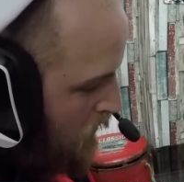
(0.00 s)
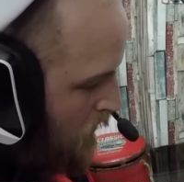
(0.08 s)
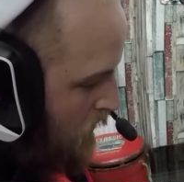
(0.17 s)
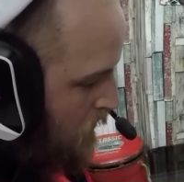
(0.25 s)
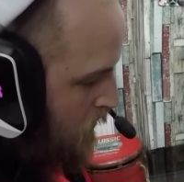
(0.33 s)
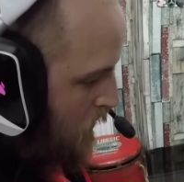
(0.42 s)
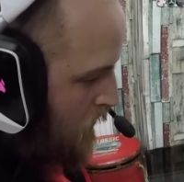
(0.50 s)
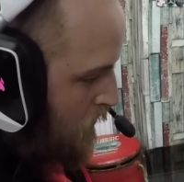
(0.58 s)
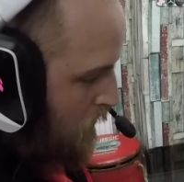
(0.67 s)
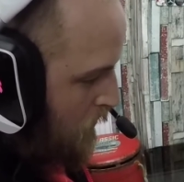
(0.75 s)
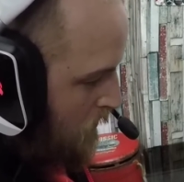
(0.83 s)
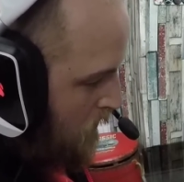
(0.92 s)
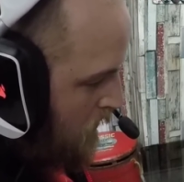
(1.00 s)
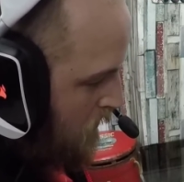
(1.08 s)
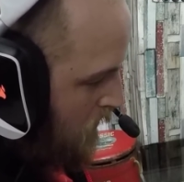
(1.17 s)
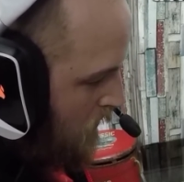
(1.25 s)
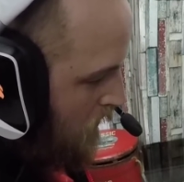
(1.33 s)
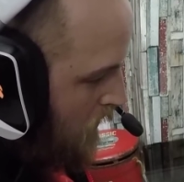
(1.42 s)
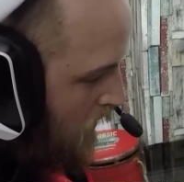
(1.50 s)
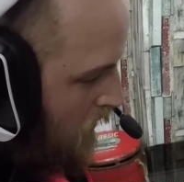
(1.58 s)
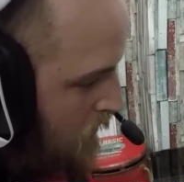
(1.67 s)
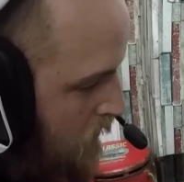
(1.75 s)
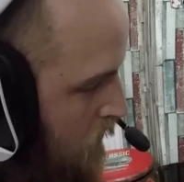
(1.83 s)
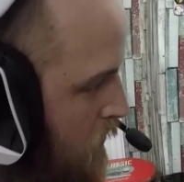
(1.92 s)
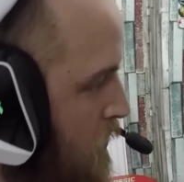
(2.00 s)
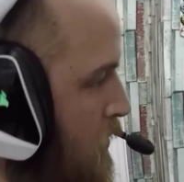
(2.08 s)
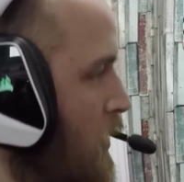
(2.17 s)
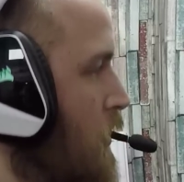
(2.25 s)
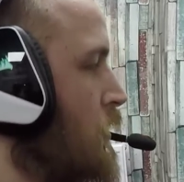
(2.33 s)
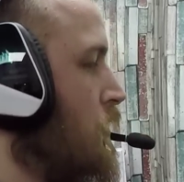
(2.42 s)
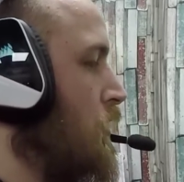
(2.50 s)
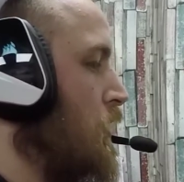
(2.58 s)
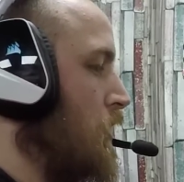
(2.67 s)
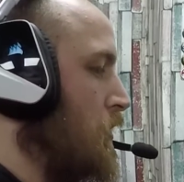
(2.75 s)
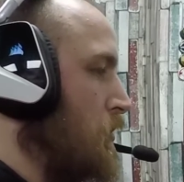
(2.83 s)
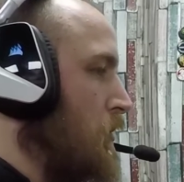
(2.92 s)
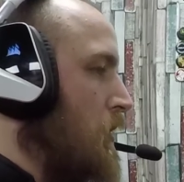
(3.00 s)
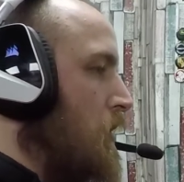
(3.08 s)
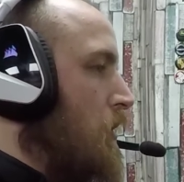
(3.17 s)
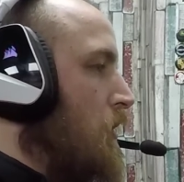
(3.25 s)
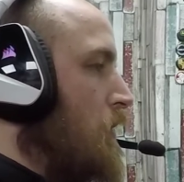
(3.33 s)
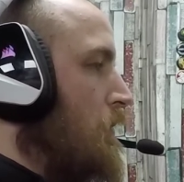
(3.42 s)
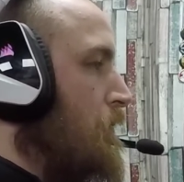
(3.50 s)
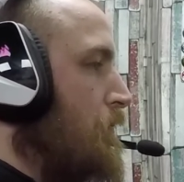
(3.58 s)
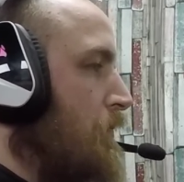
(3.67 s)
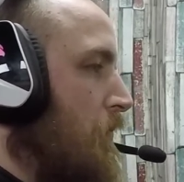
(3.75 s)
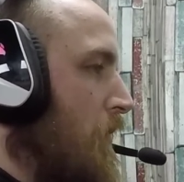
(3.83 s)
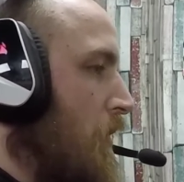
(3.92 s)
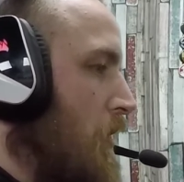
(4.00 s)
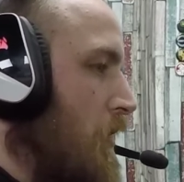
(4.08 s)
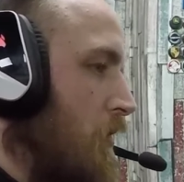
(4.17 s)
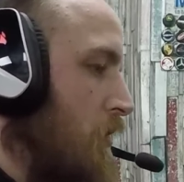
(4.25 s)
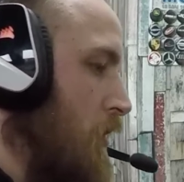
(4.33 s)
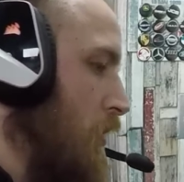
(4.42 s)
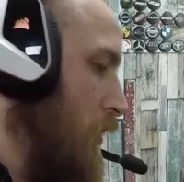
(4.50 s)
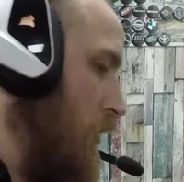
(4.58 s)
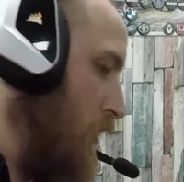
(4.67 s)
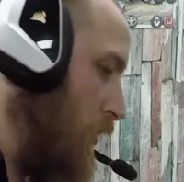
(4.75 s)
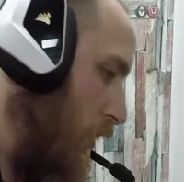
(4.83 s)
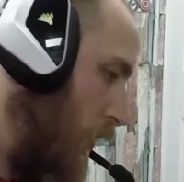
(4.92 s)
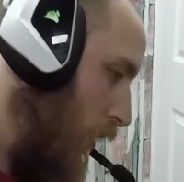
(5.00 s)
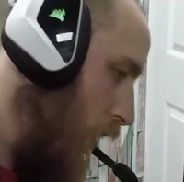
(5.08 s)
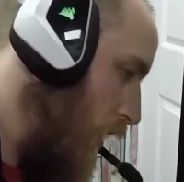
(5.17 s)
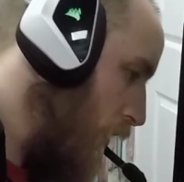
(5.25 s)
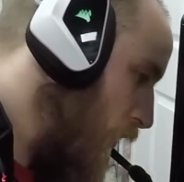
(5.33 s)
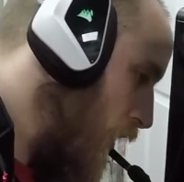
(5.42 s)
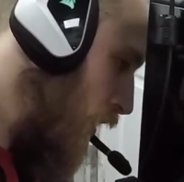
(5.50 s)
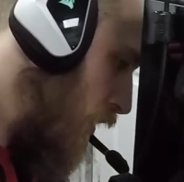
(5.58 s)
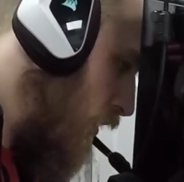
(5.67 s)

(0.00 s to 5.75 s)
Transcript: on. So I don't want to mess about with that because I've just tidied all that up. So the only other thing I can think